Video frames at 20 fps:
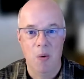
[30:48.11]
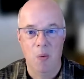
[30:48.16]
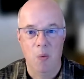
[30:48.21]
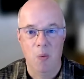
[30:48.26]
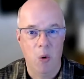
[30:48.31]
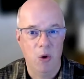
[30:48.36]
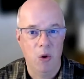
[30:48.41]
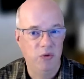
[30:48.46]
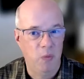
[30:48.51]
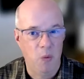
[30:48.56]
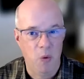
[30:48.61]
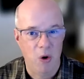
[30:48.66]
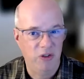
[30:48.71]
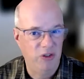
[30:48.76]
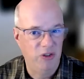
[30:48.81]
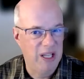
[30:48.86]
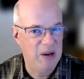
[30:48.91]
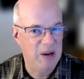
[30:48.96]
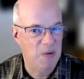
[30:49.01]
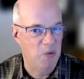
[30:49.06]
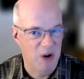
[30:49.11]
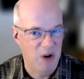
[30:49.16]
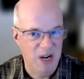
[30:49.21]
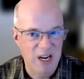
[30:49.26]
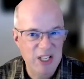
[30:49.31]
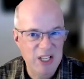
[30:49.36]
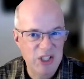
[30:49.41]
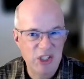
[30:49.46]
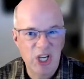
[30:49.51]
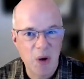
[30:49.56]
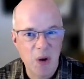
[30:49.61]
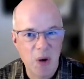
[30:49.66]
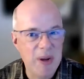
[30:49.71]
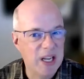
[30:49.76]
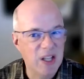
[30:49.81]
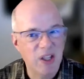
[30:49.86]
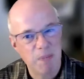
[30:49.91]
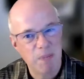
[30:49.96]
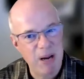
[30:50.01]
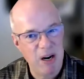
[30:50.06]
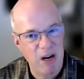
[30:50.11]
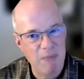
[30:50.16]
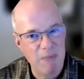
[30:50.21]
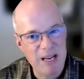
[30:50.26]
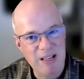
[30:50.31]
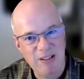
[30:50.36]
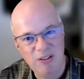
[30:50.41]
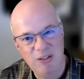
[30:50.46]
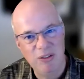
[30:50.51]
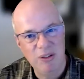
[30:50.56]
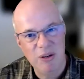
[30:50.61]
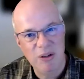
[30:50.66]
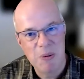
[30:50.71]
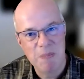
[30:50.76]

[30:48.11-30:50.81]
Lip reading: was it really snowing at the pyramids?